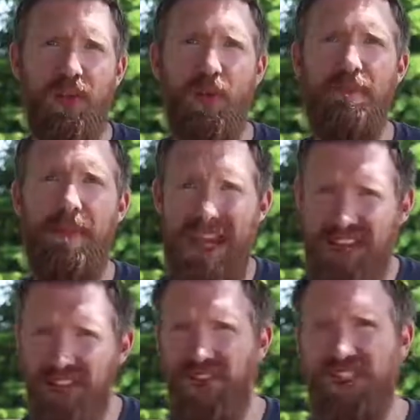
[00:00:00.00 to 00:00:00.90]
The
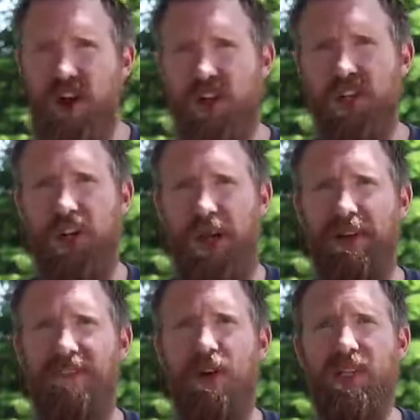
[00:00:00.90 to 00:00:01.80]
remainder of this article, I'm
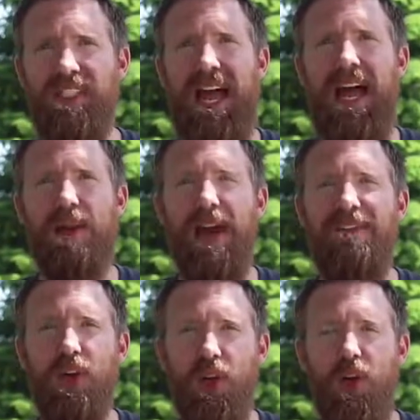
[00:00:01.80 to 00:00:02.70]
gonna focus on how to buy
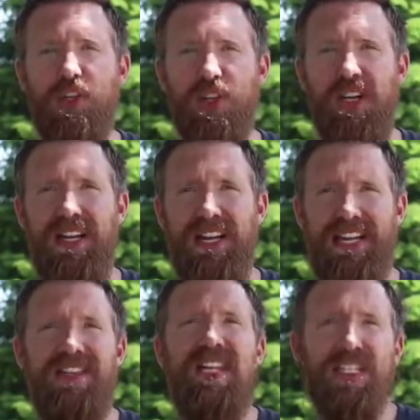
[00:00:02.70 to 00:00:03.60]
a foreclosure
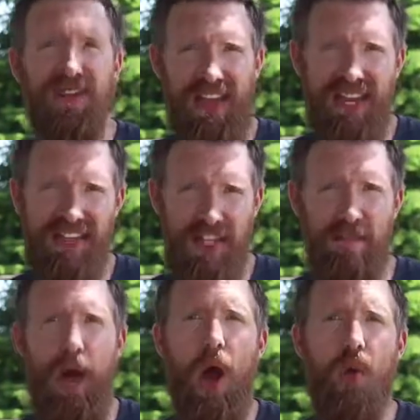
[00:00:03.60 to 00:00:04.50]
in this phase,
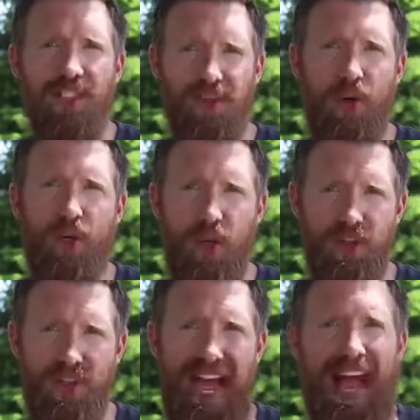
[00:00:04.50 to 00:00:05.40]
the
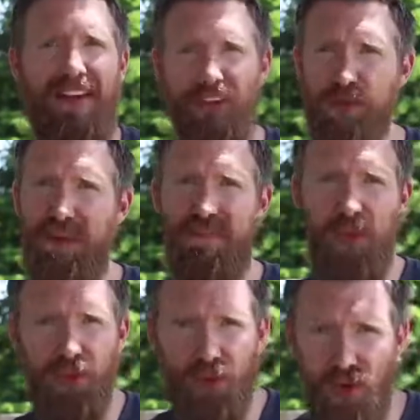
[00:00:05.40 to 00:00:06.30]
post-foreclosure, after it's been
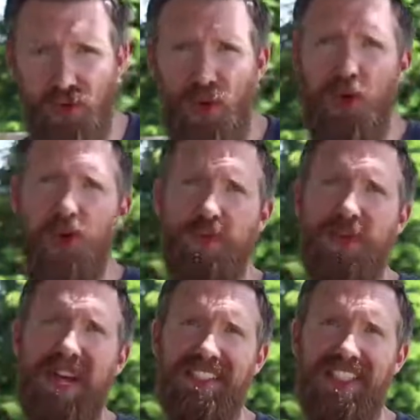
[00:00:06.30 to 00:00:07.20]
filtered through the foreclosure
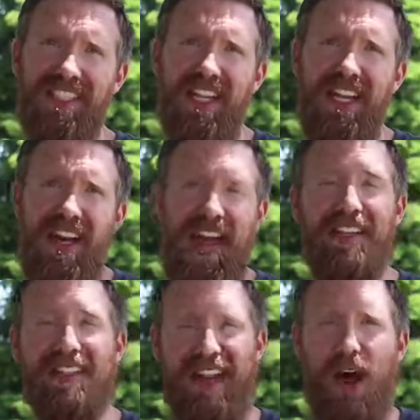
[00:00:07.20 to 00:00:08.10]
process
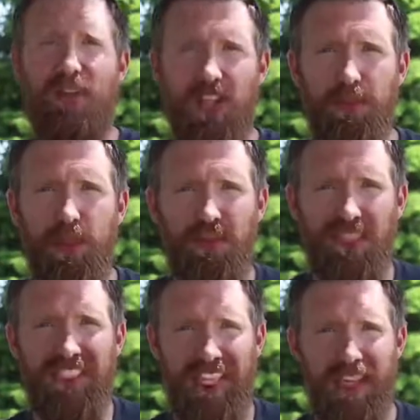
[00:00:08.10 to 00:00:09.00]
and is now available
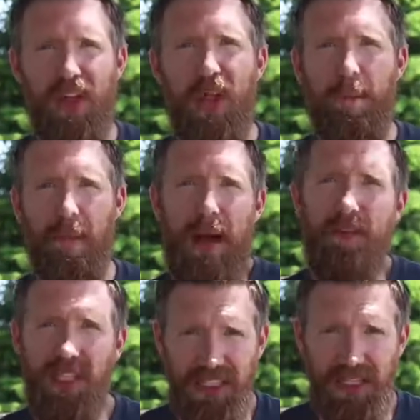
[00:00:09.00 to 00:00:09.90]
for sale
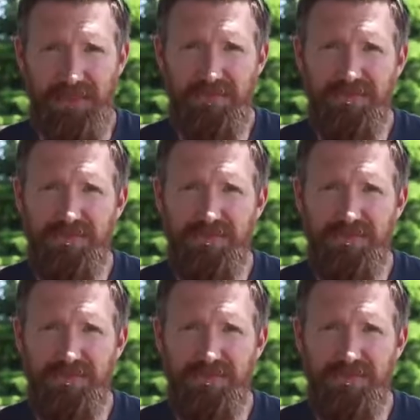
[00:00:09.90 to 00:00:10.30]
publicly.